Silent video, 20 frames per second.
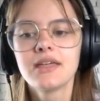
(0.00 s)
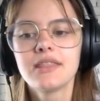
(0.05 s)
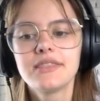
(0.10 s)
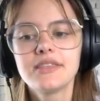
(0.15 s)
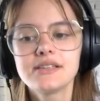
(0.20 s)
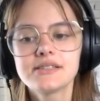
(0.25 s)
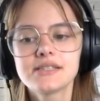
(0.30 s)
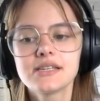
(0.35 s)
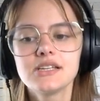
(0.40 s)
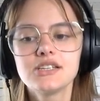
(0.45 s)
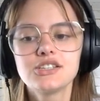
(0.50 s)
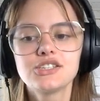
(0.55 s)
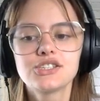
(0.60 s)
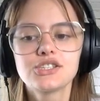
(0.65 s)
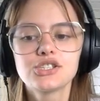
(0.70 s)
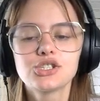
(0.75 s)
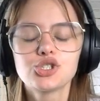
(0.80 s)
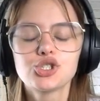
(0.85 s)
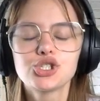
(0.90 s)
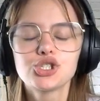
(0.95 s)
This is
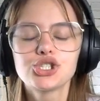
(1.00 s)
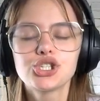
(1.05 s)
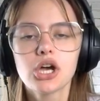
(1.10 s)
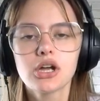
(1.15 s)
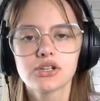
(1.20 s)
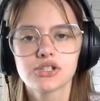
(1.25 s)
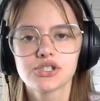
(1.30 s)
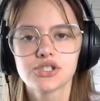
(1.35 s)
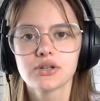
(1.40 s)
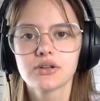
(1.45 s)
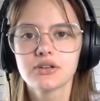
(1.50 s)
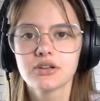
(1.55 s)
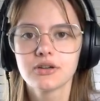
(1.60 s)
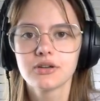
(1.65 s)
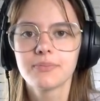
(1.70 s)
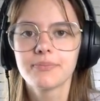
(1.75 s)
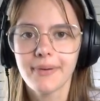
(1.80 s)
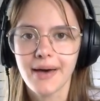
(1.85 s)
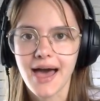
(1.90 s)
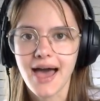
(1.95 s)
such a
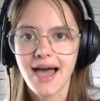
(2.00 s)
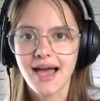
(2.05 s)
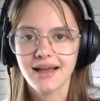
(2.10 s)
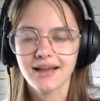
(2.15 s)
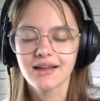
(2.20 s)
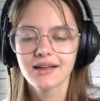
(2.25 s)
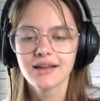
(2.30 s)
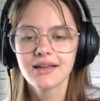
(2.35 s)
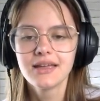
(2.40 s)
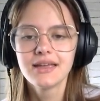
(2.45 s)
good pack.